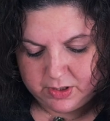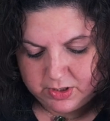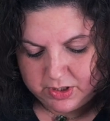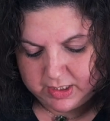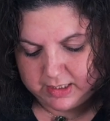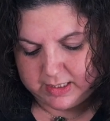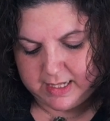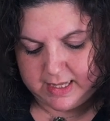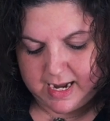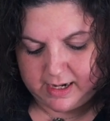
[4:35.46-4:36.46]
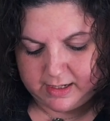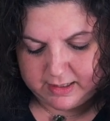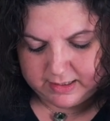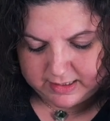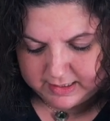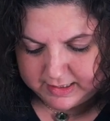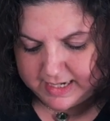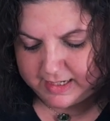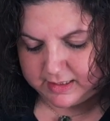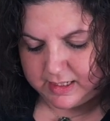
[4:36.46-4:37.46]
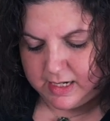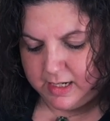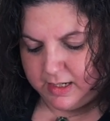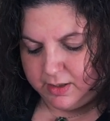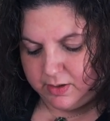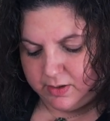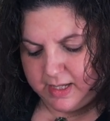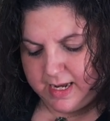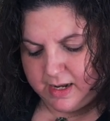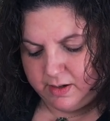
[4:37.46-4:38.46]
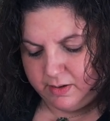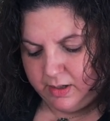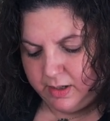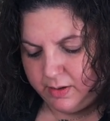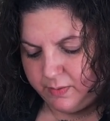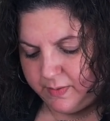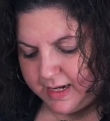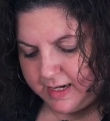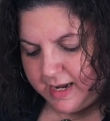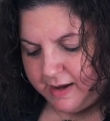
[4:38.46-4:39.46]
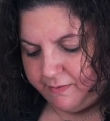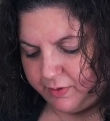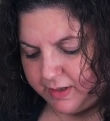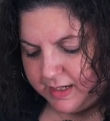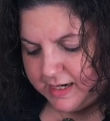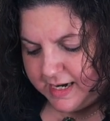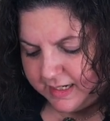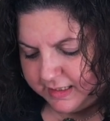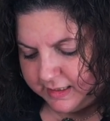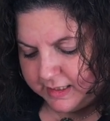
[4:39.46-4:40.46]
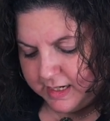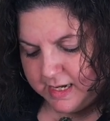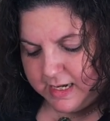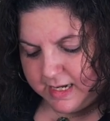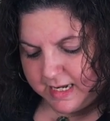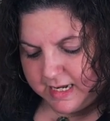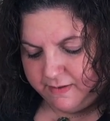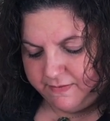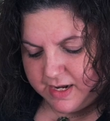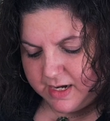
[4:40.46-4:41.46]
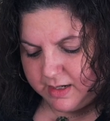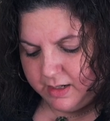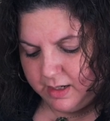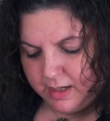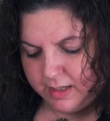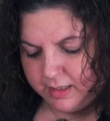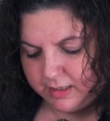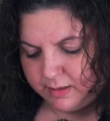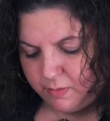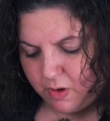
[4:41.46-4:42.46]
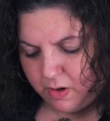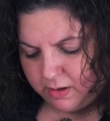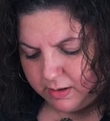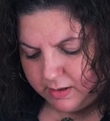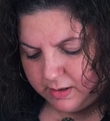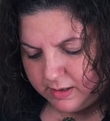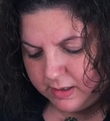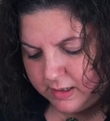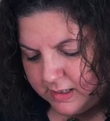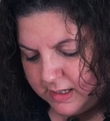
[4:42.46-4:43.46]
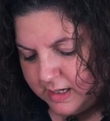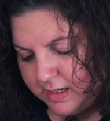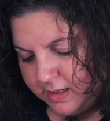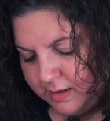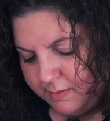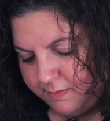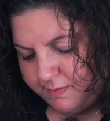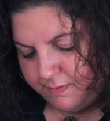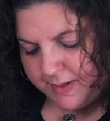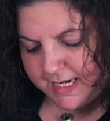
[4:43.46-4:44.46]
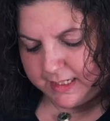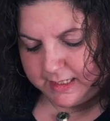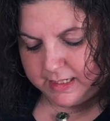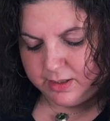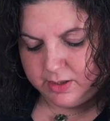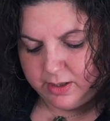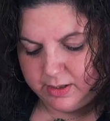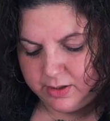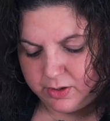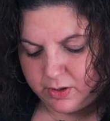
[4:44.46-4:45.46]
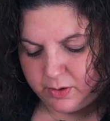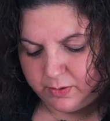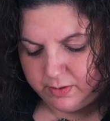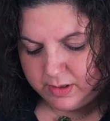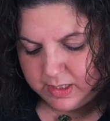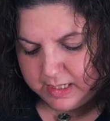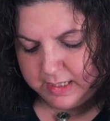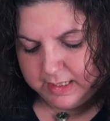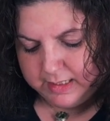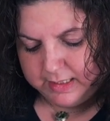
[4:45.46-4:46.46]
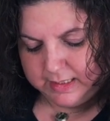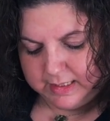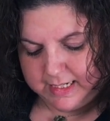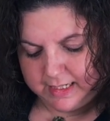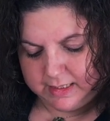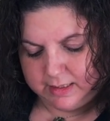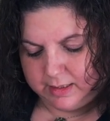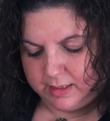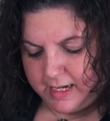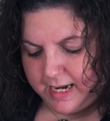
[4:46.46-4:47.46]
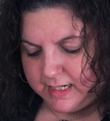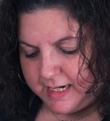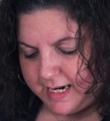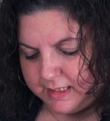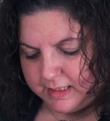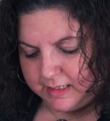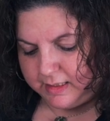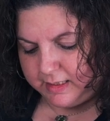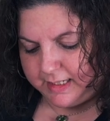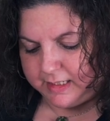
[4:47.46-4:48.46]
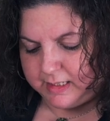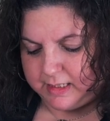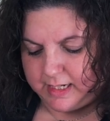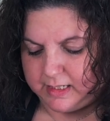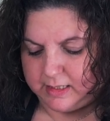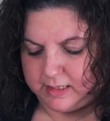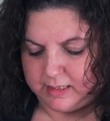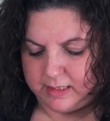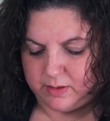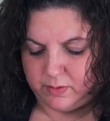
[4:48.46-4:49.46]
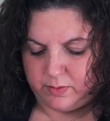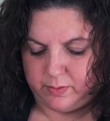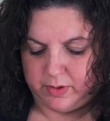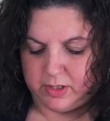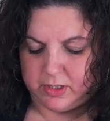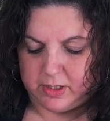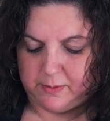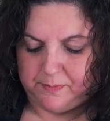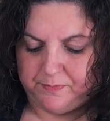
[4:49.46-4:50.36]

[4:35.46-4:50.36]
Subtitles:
Just like that, cut into sticks. So then we can have really nice, even, small pieces. So sticks and dices. That's what we want to do.